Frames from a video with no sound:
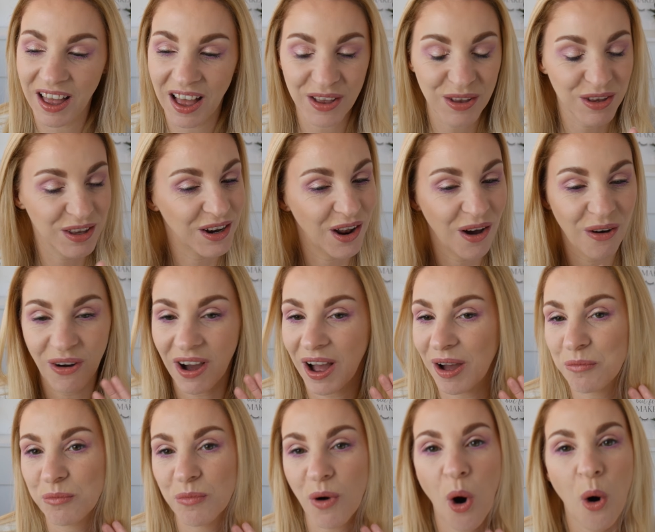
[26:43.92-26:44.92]
you know,
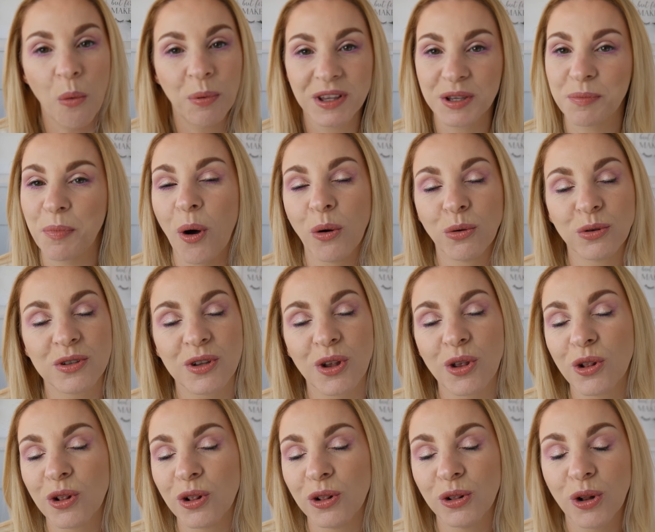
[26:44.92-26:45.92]
I'm hoping to post
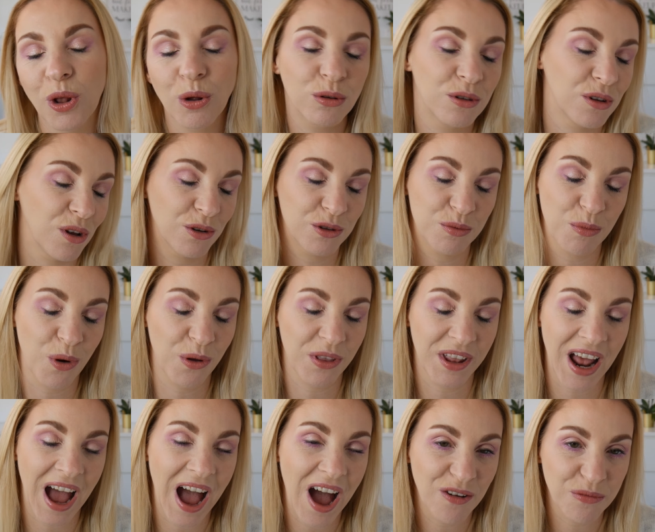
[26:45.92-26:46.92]
loads more than
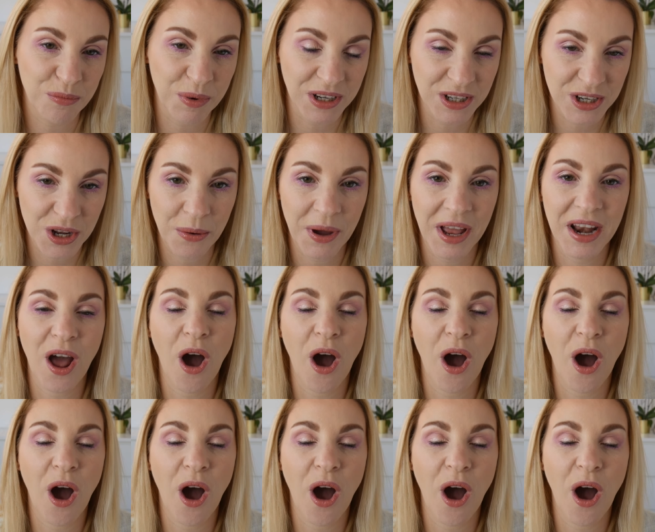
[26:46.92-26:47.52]
I have been doing.